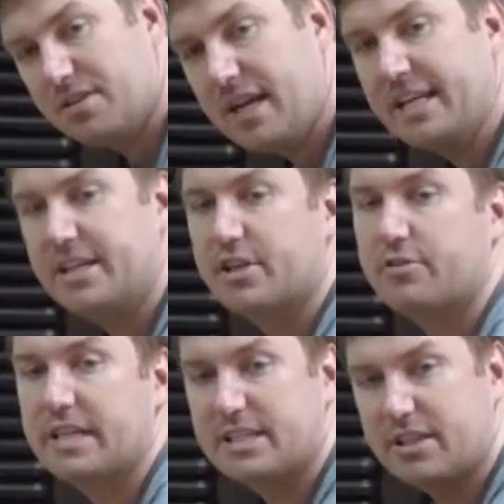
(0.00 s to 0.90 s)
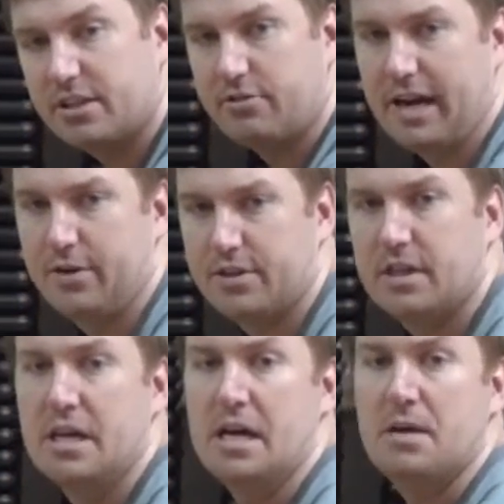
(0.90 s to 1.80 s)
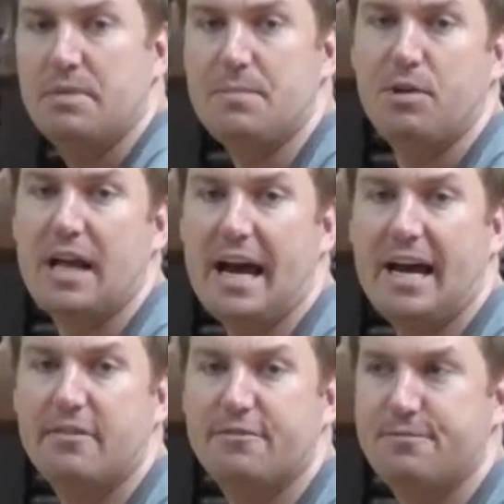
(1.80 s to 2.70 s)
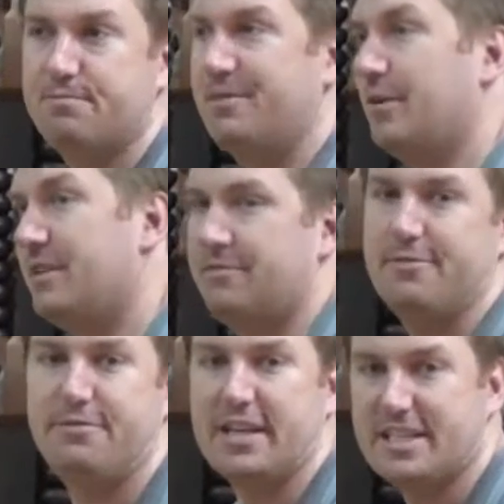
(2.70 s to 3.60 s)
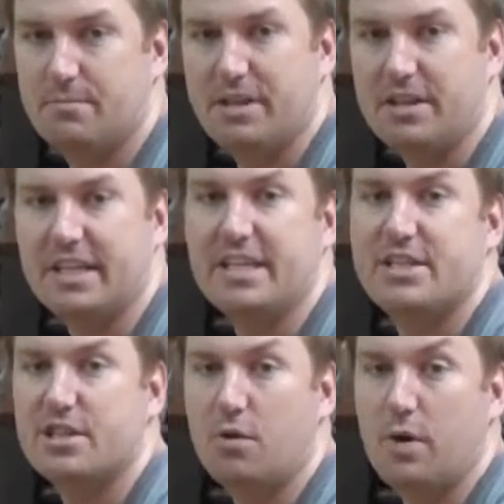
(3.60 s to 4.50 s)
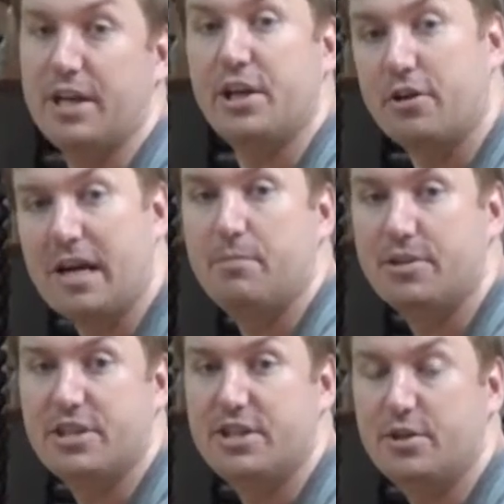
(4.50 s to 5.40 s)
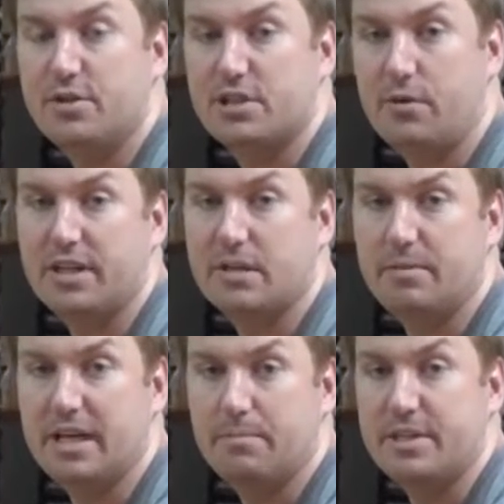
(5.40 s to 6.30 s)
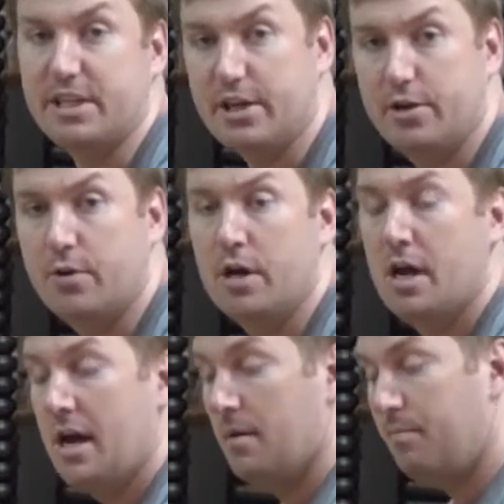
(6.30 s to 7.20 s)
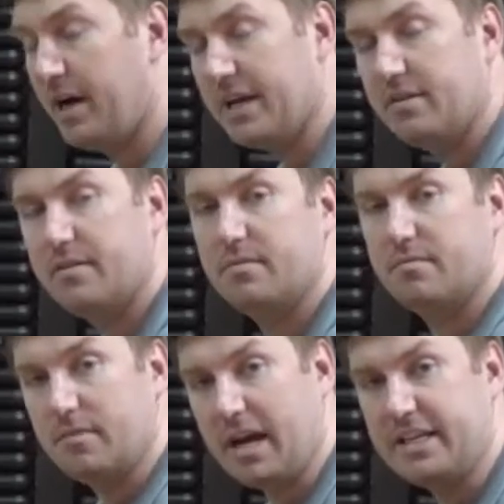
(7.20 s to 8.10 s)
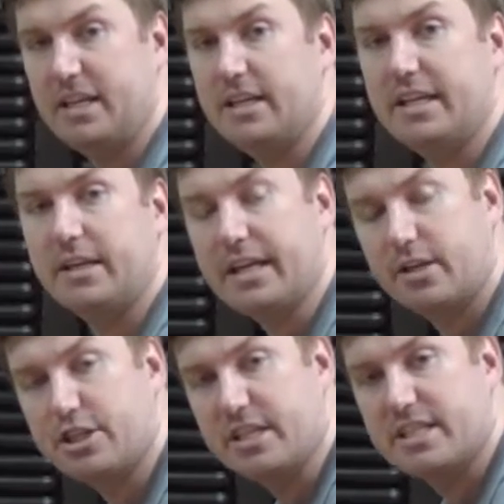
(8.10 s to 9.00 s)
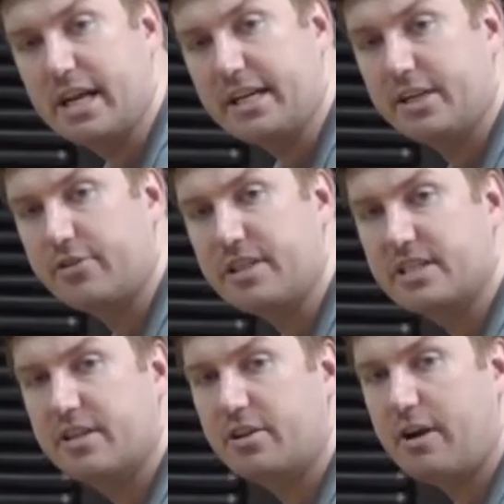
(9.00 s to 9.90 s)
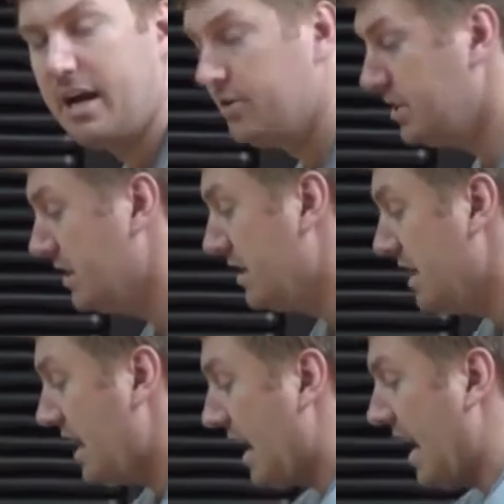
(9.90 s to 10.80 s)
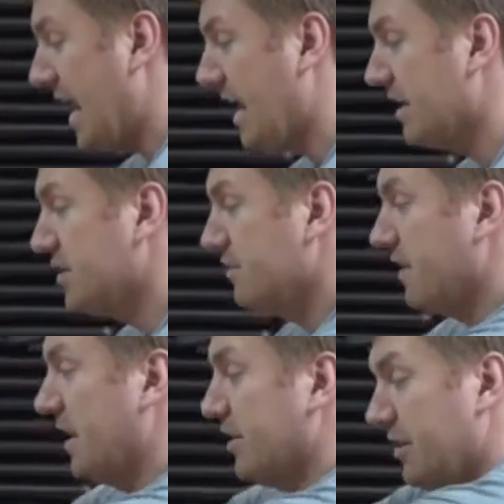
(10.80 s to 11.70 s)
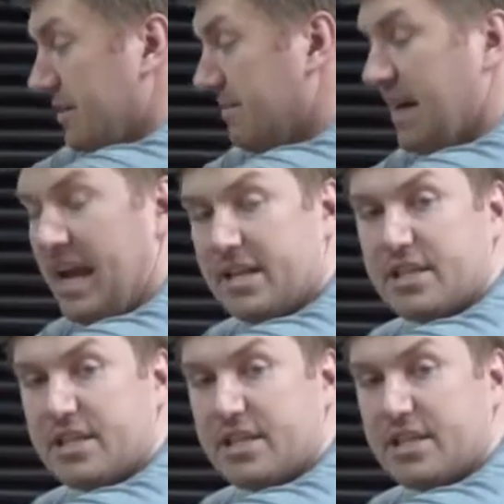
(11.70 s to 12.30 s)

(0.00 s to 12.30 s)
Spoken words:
90 degrees to the ground. People have different flexibilities, so what you're able to do is going to be up to you. But ideally, you get your shins 90 degrees to the ground, and you've got your hands